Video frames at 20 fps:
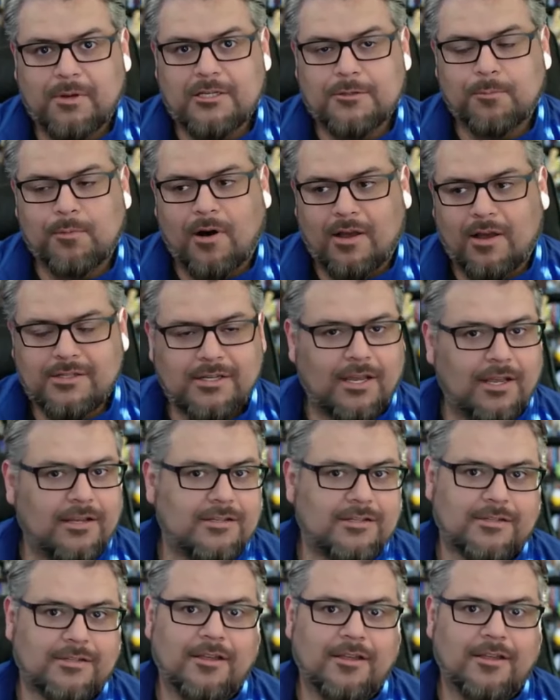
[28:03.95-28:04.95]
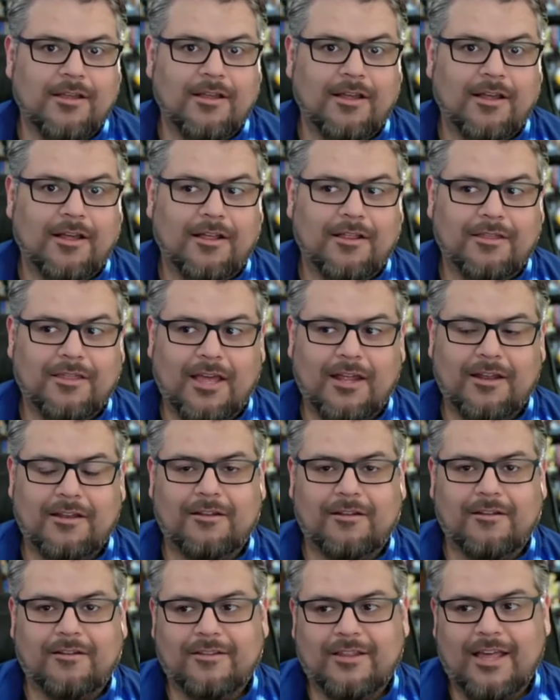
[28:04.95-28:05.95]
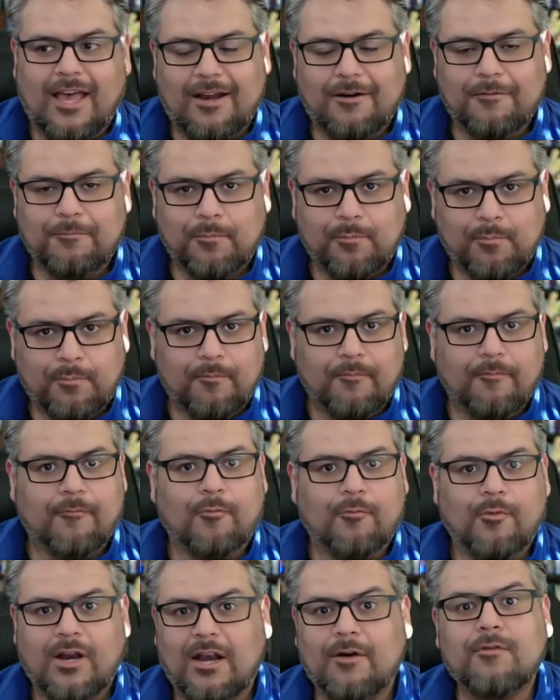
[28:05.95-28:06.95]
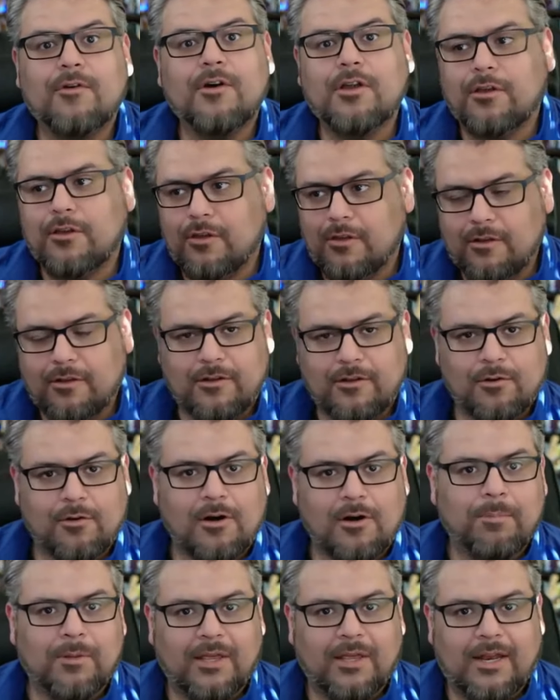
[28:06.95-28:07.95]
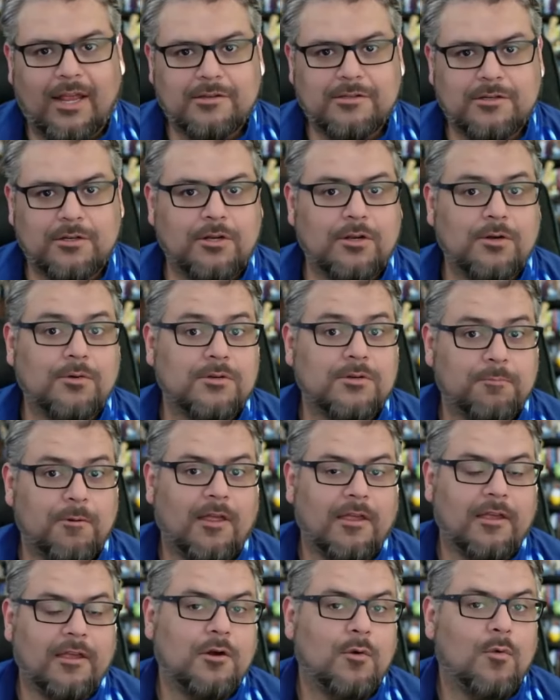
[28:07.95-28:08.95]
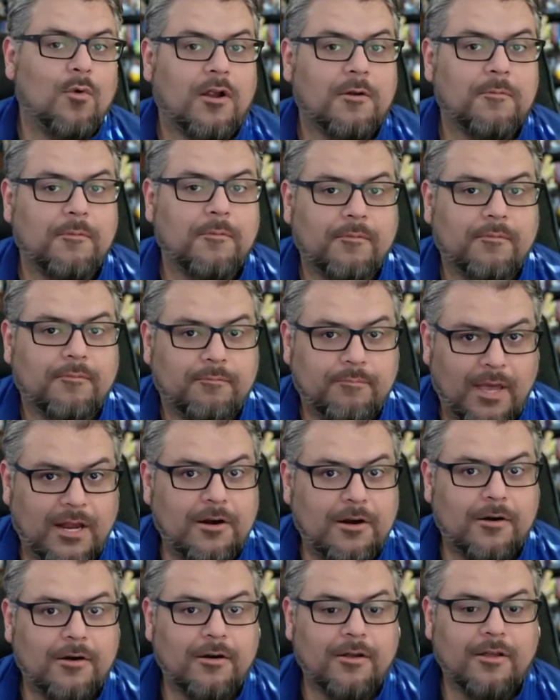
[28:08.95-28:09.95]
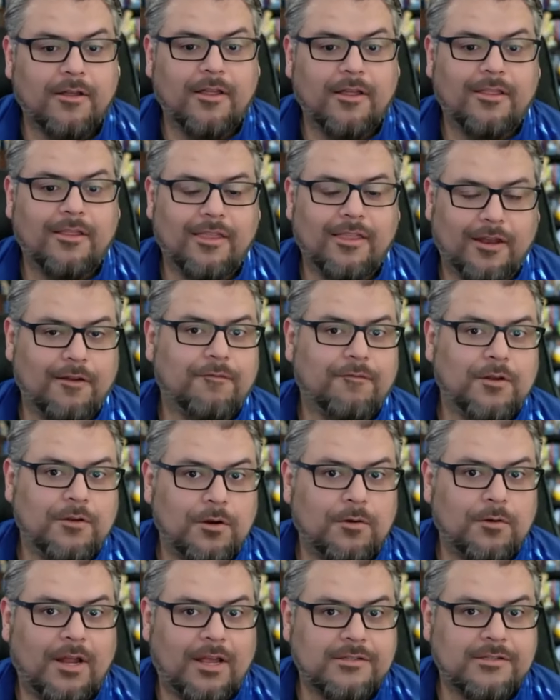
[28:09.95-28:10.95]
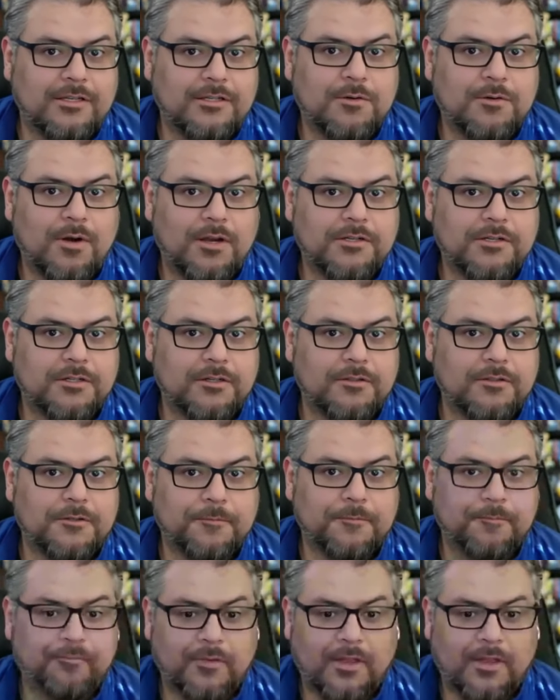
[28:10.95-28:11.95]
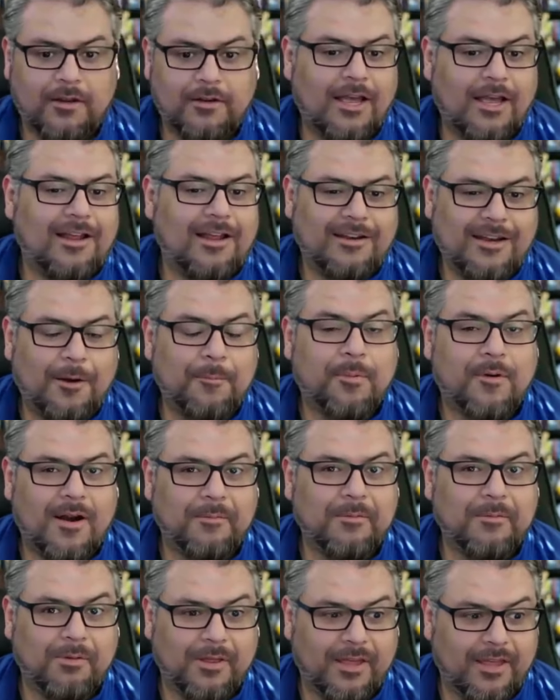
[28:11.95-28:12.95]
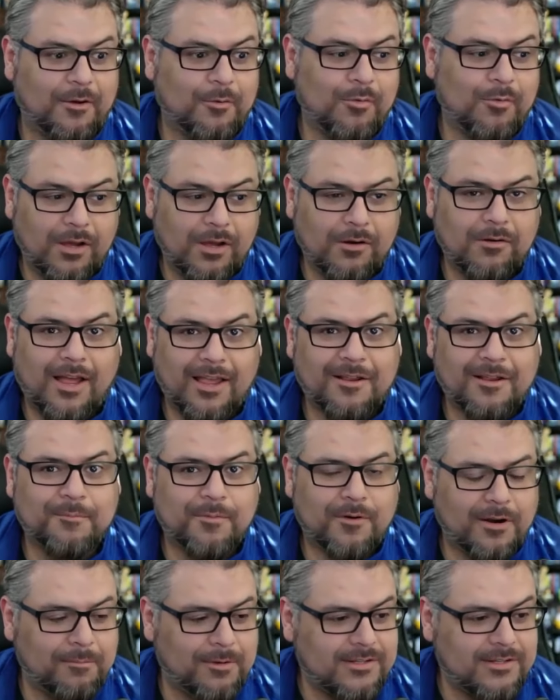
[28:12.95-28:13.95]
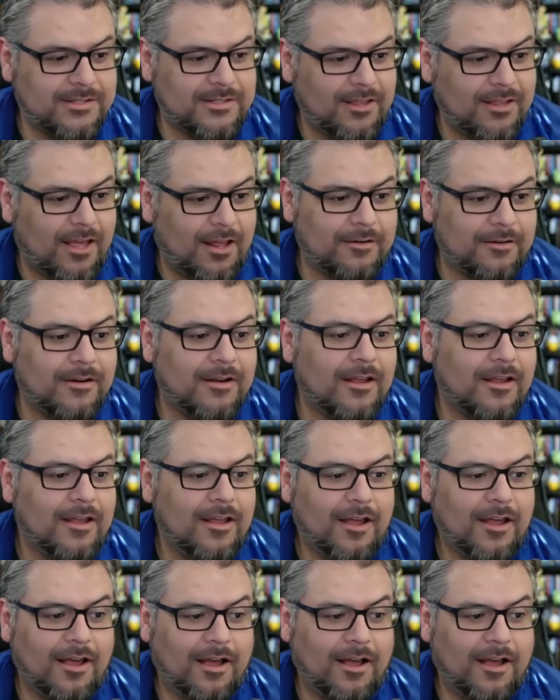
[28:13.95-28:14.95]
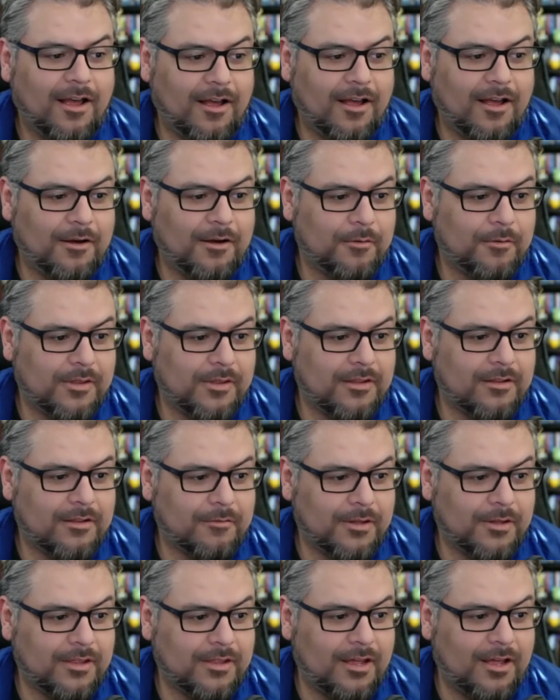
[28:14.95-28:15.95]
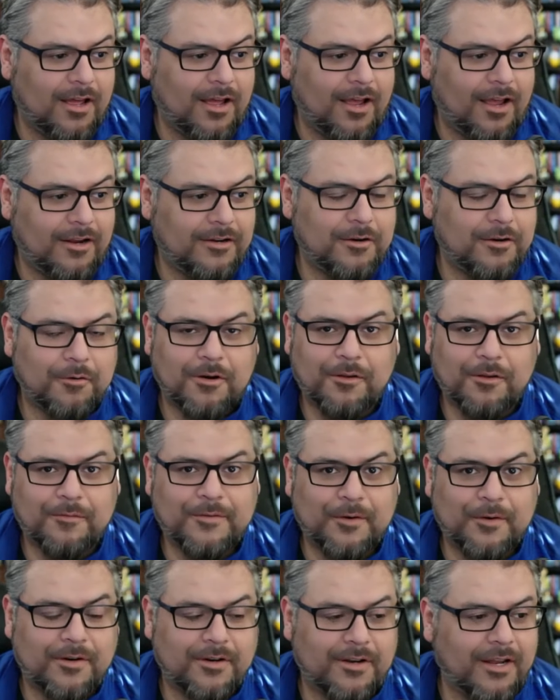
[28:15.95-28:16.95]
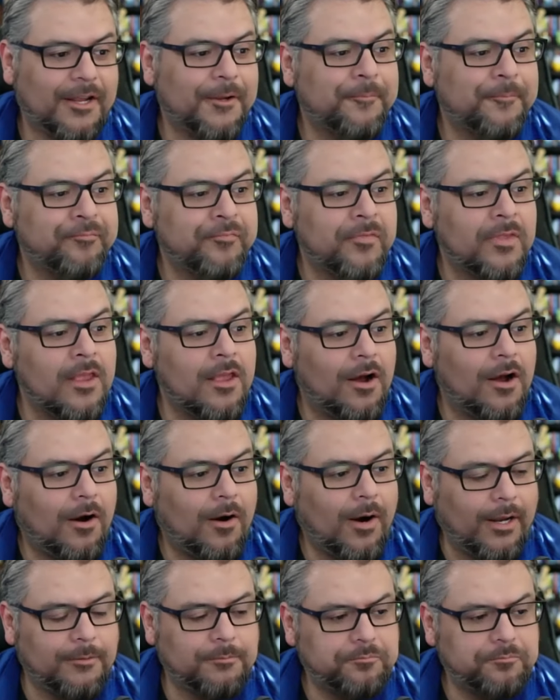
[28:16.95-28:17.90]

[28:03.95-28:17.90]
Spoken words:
process, then whatever your upline has you do is probably going to work better than if you don't ask these questions. And not probably, it will. I can pretty much say that with a high degree of certainty. All right.